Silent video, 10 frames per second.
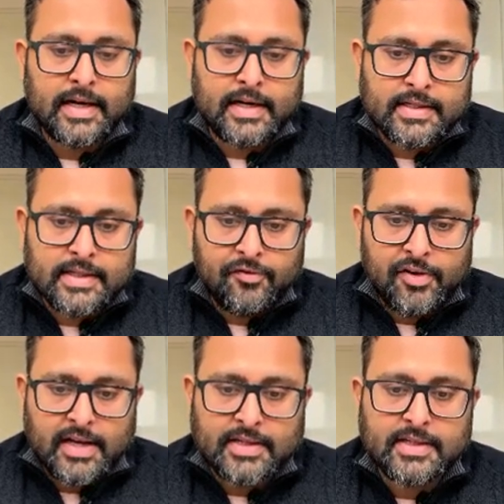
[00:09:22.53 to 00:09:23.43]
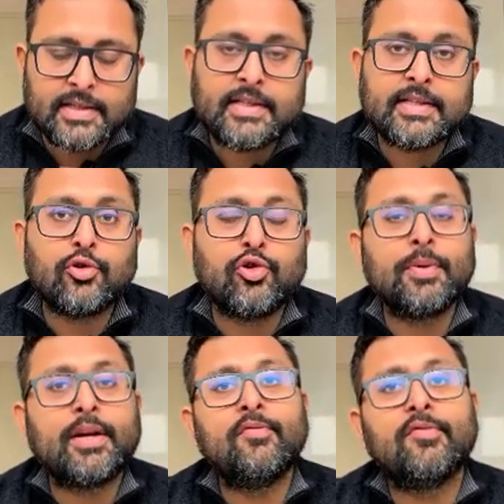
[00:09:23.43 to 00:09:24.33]
that is if elasticities are going
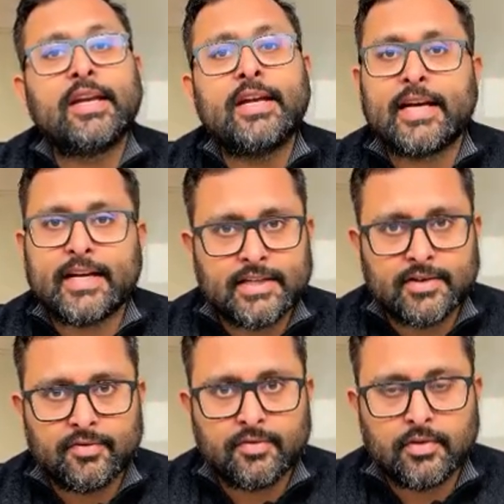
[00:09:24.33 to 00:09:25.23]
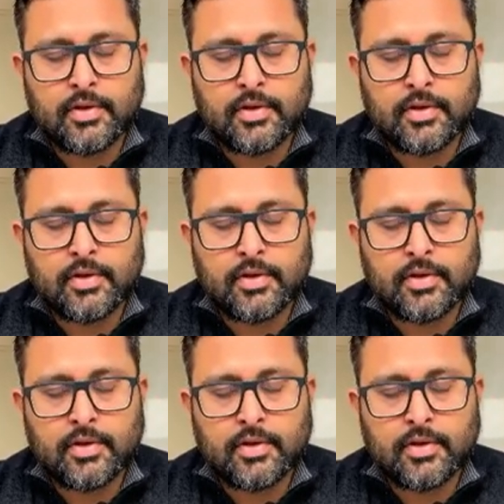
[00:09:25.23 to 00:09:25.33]
to become very negative,